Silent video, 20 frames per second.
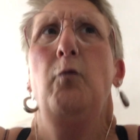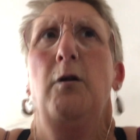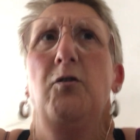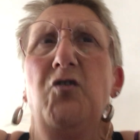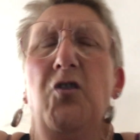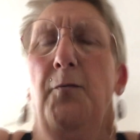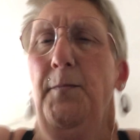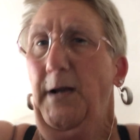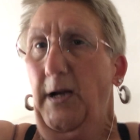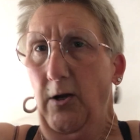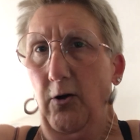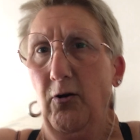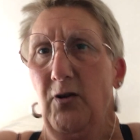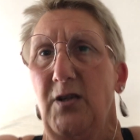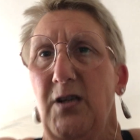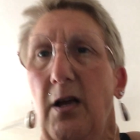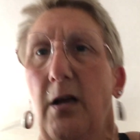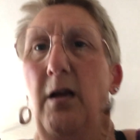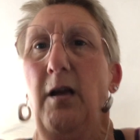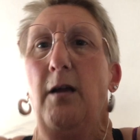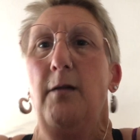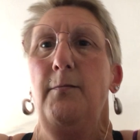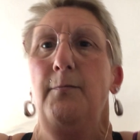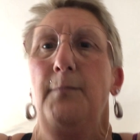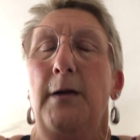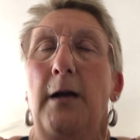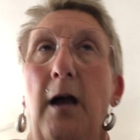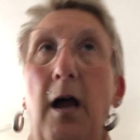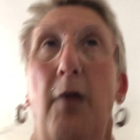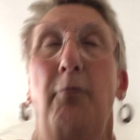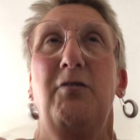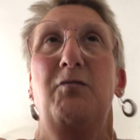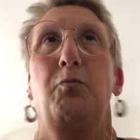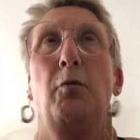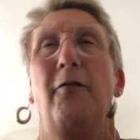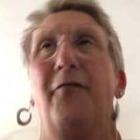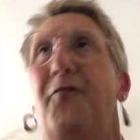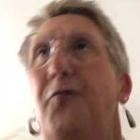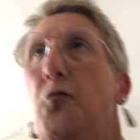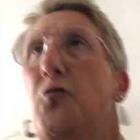took me a long time. I was
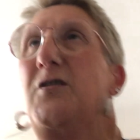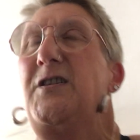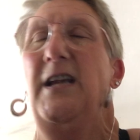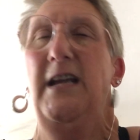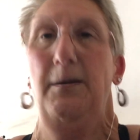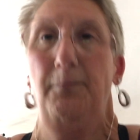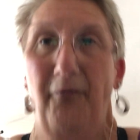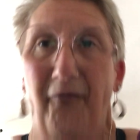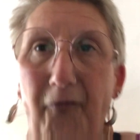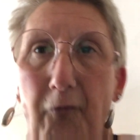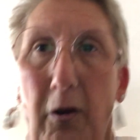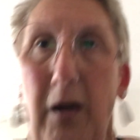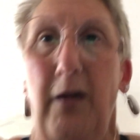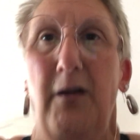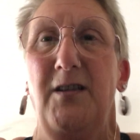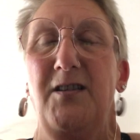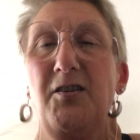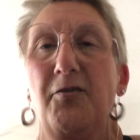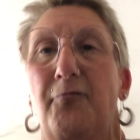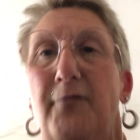14 before I learnt to